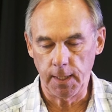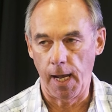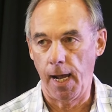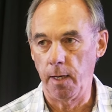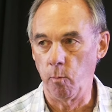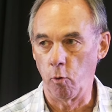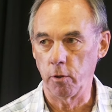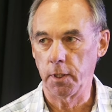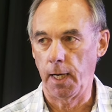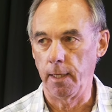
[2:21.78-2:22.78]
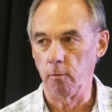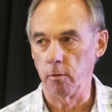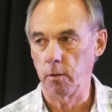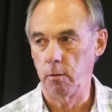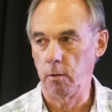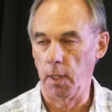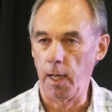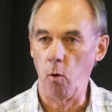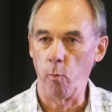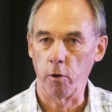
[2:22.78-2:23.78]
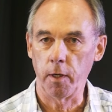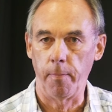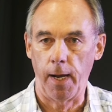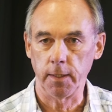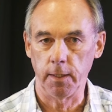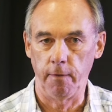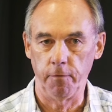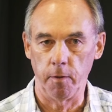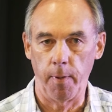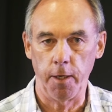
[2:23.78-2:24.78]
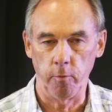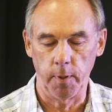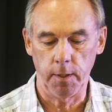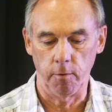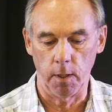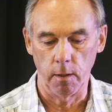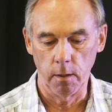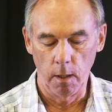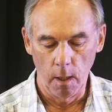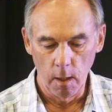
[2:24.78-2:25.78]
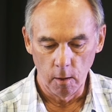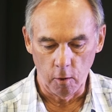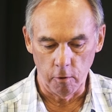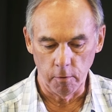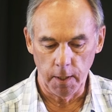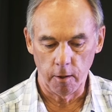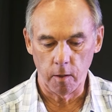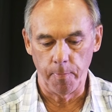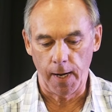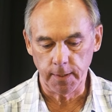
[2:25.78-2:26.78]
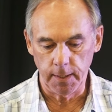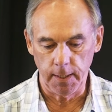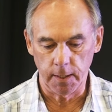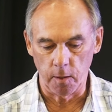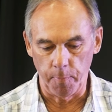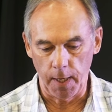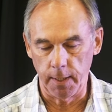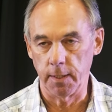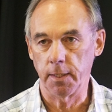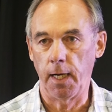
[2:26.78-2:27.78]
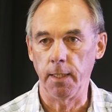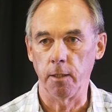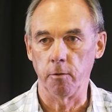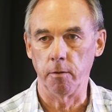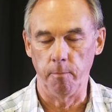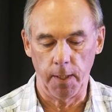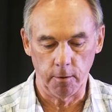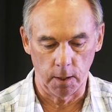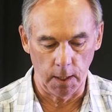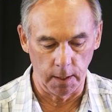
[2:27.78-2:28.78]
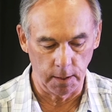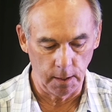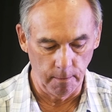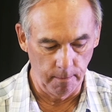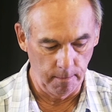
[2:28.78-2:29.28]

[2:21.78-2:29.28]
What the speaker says: to add more silos to allow more capacity for the binder material. Currently, our capacity at the plant is 900 metric tons.